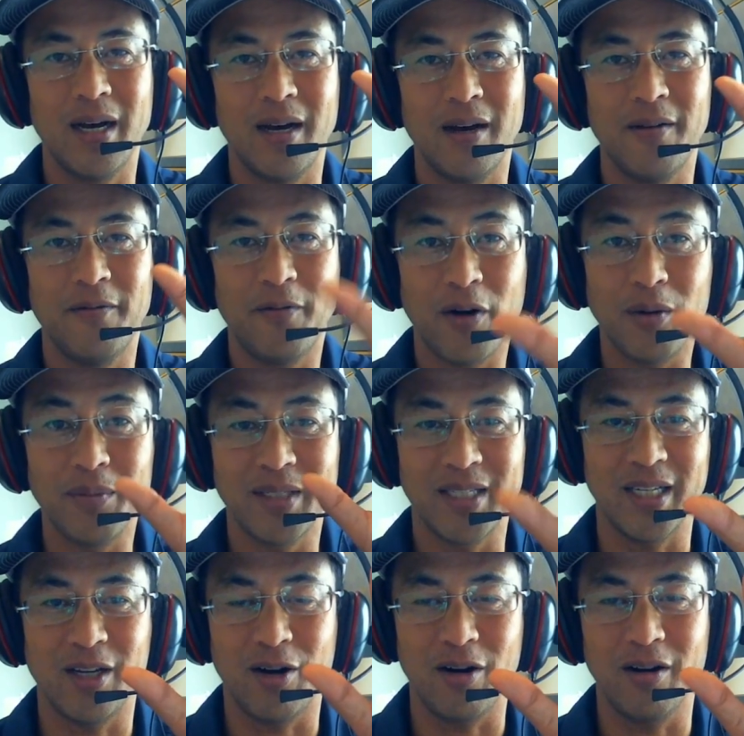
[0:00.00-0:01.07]

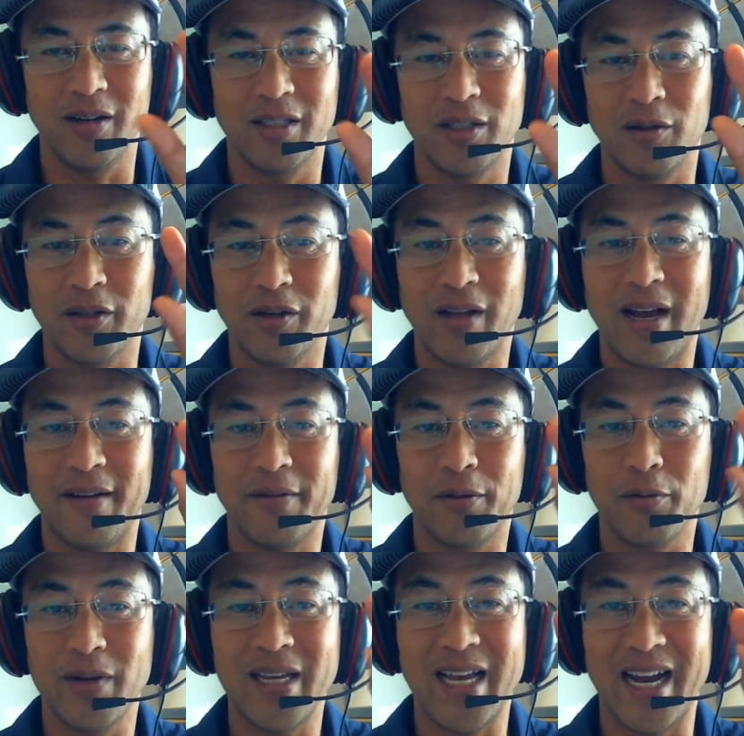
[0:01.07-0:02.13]
pharmacy card. So you'll have
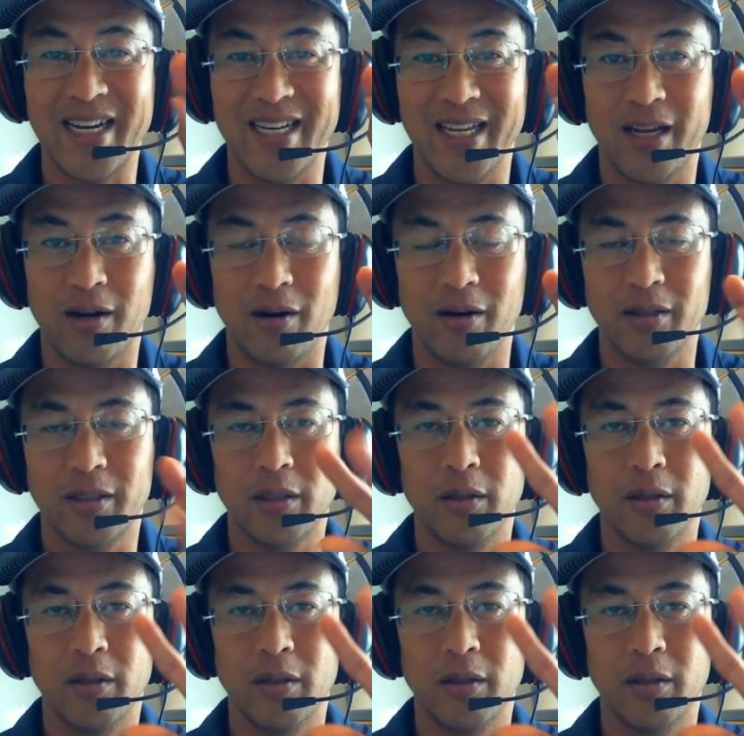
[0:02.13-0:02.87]
3 ID cards.